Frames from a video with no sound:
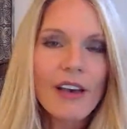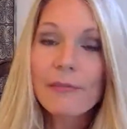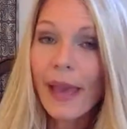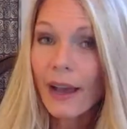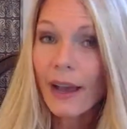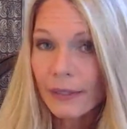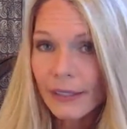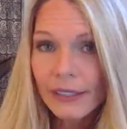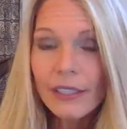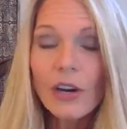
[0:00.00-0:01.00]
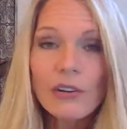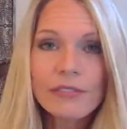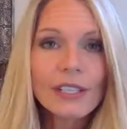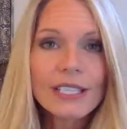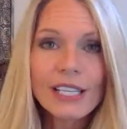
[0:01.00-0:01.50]
of powder
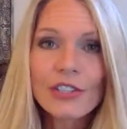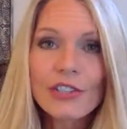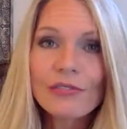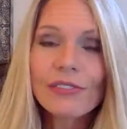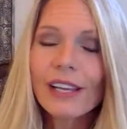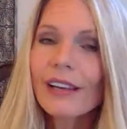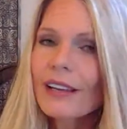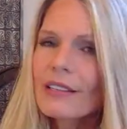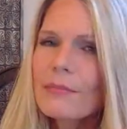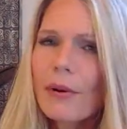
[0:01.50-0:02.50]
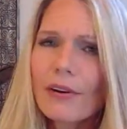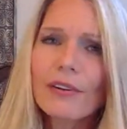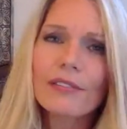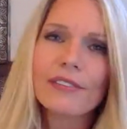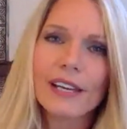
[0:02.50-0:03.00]
over the DenSureFit is
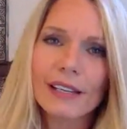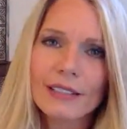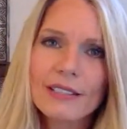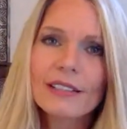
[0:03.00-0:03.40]
perfect,